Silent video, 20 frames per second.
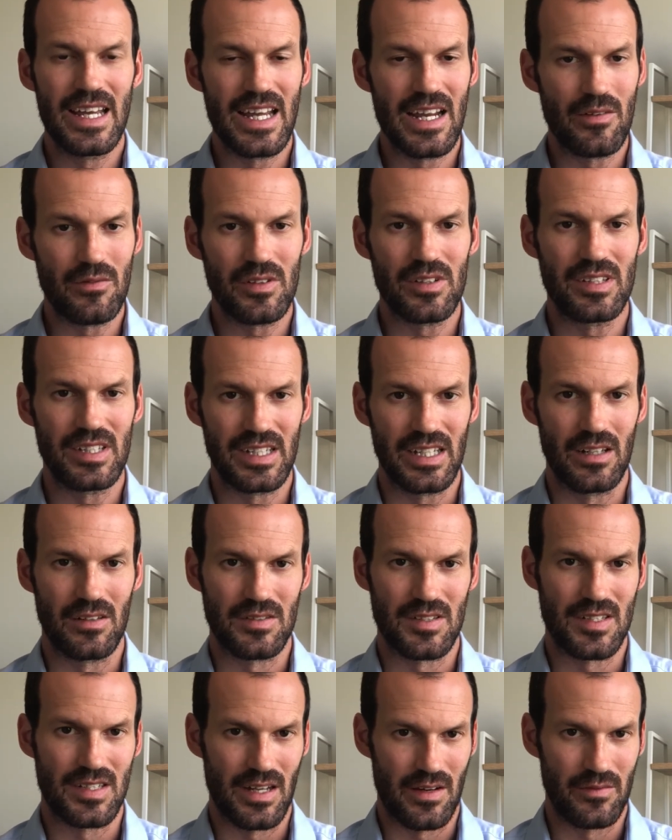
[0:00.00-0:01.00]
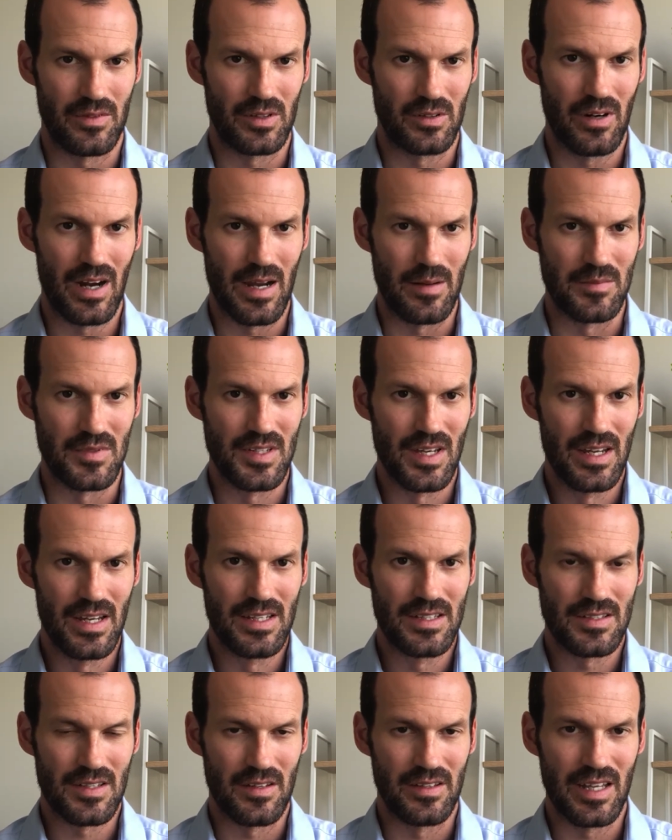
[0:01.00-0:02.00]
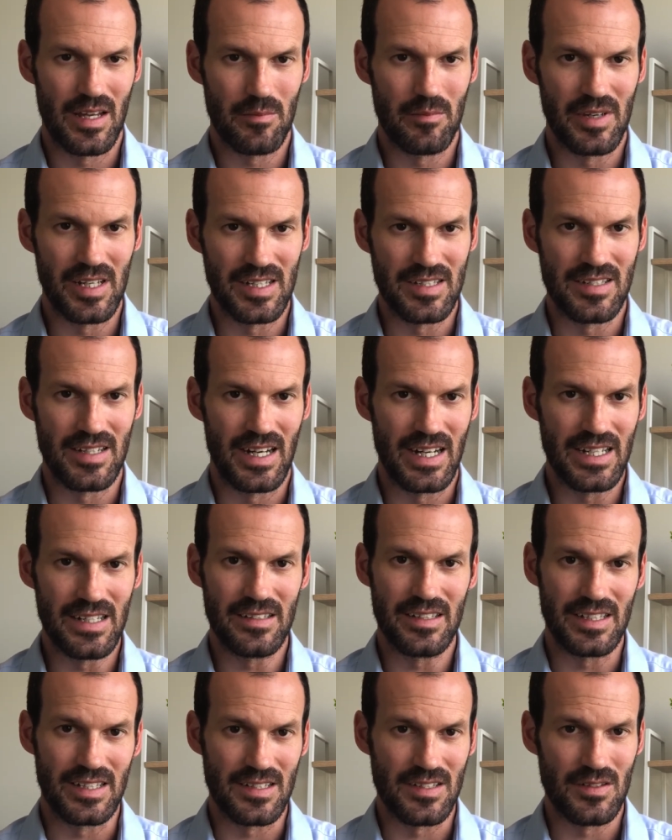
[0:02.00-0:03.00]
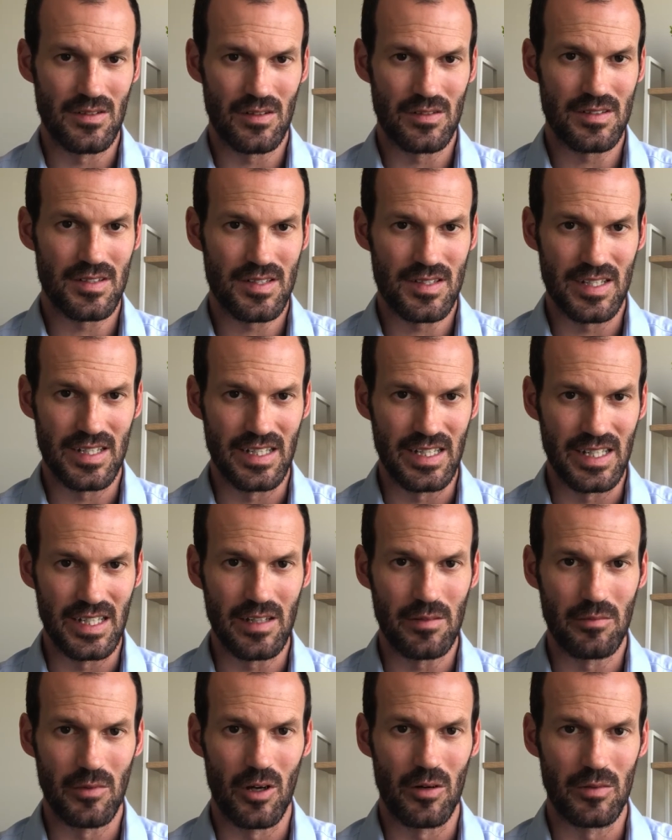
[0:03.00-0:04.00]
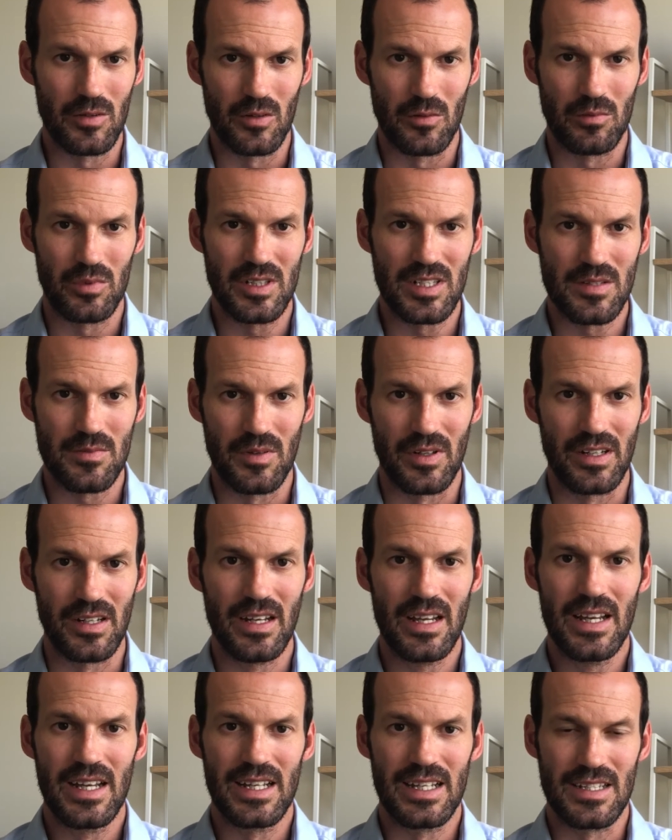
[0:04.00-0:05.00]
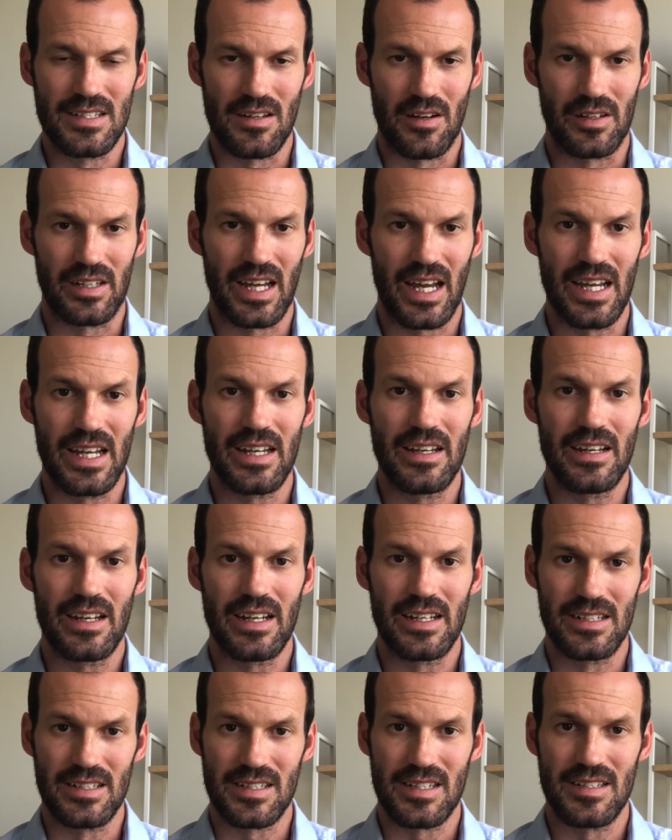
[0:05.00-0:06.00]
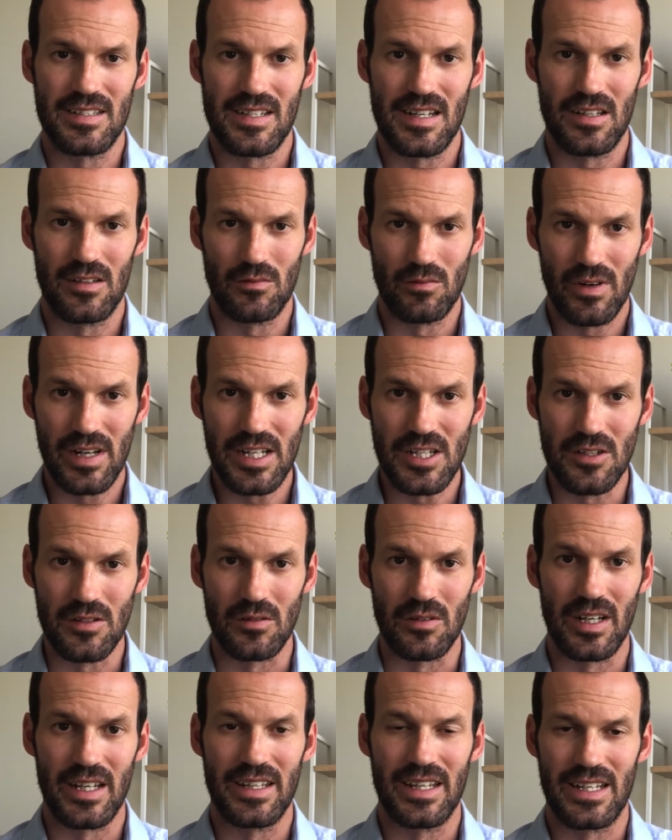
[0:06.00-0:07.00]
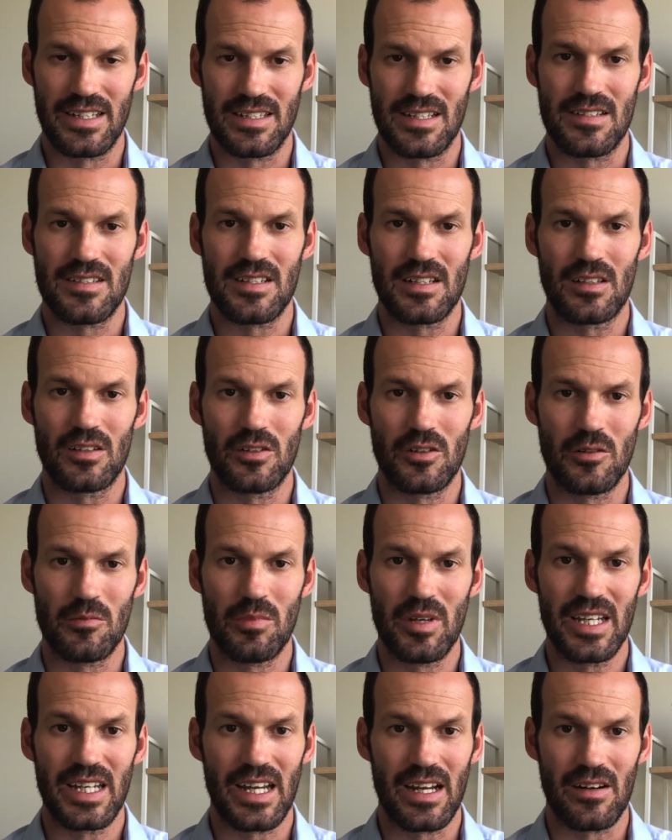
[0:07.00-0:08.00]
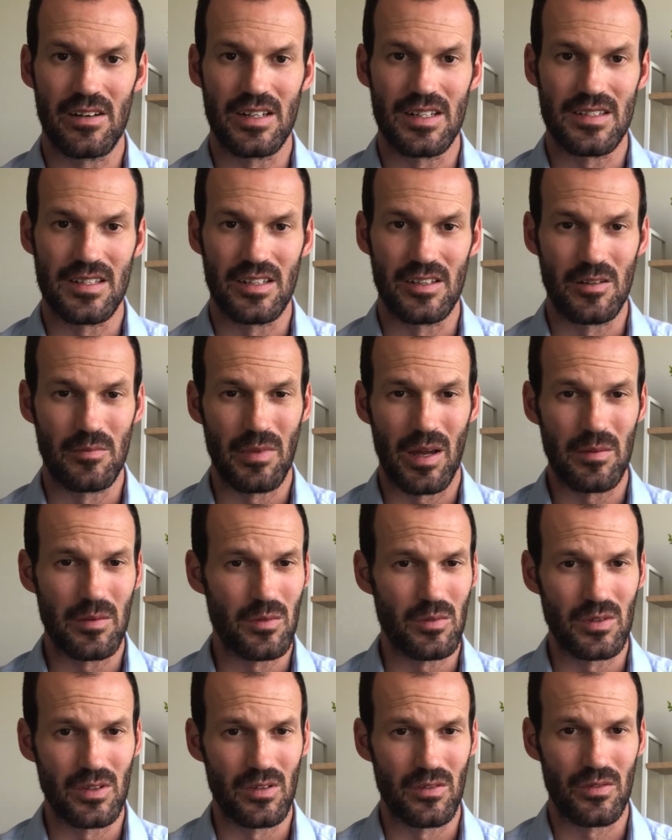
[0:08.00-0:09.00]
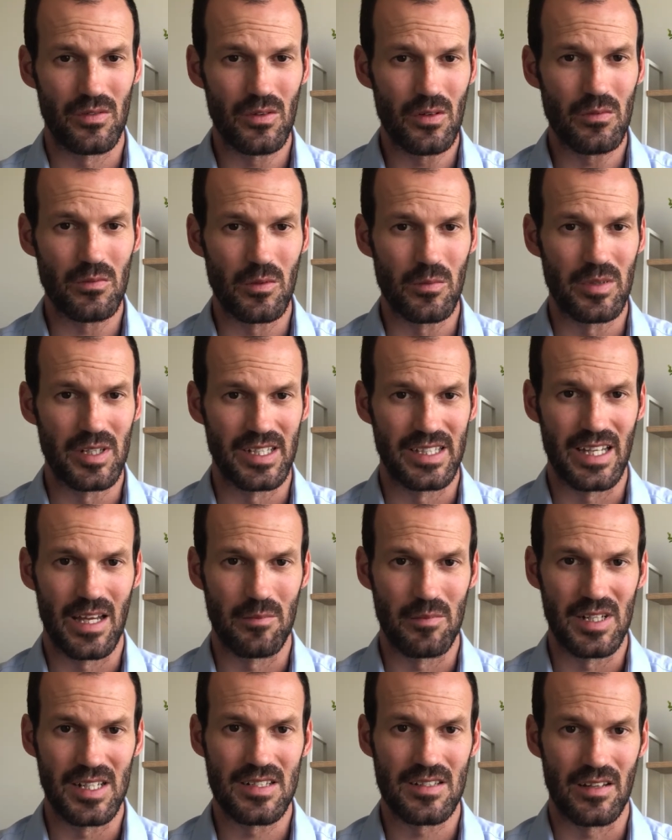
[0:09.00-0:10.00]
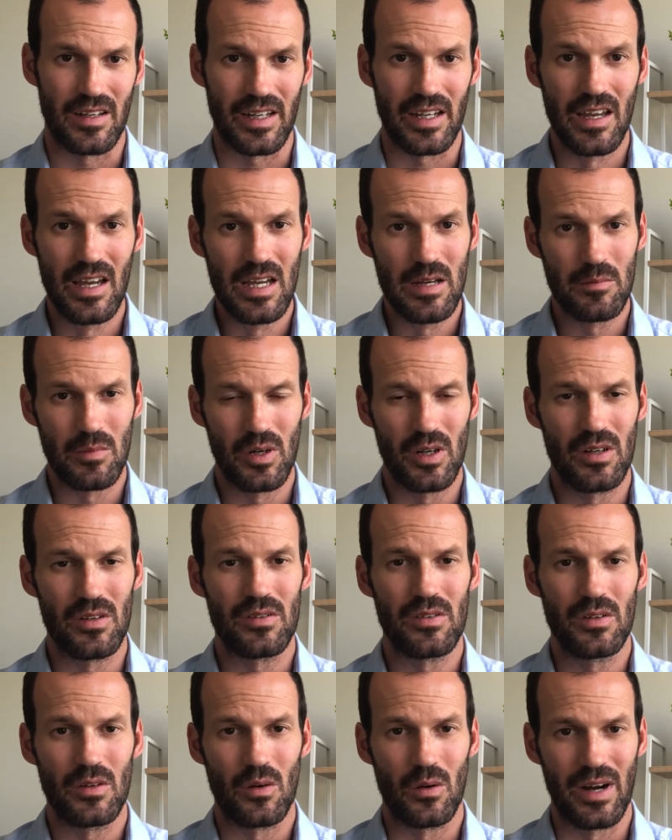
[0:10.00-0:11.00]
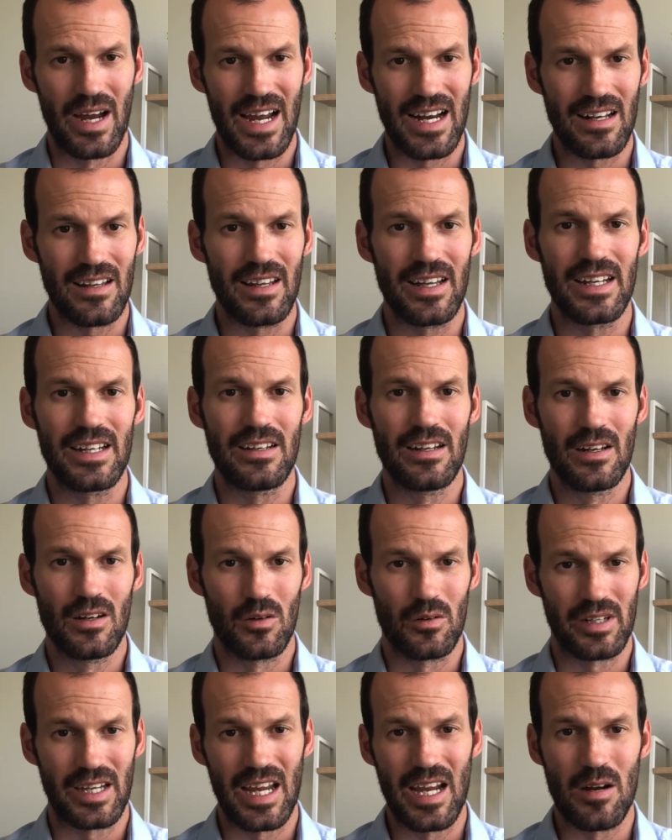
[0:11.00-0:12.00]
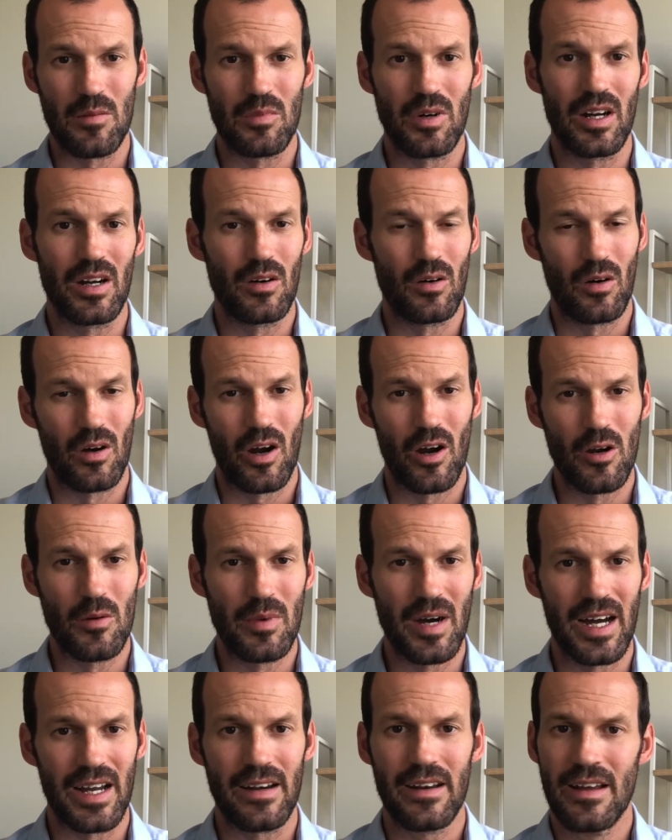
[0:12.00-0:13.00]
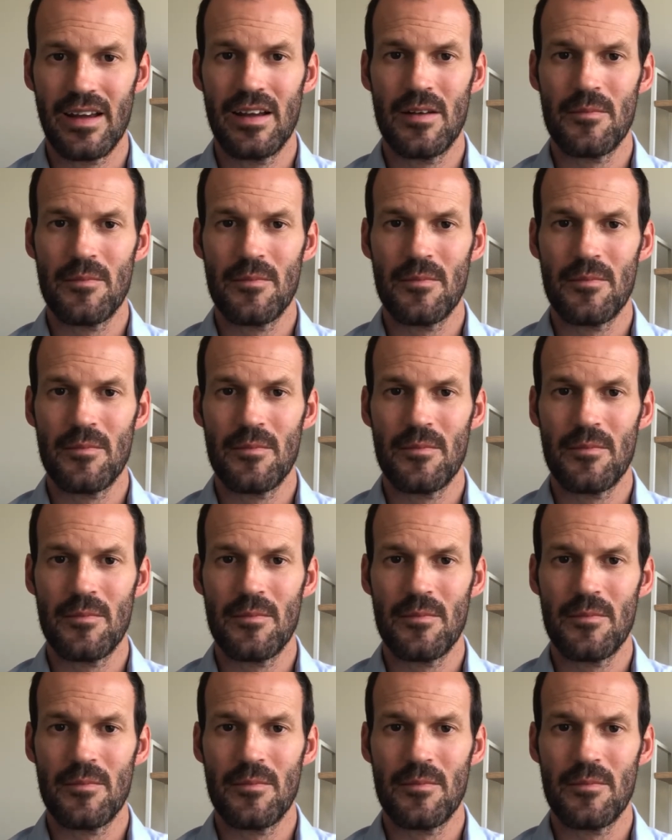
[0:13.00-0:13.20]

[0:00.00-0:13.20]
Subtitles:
Everything else is up for grabs. So that means that anything that's not Sydney, Melbourne or Brisbane is okay and is considered regional, and that does include big areas that you maybe wouldn't have thought would be in that mix, like Perth or Adelaide or Canberra or Hobart.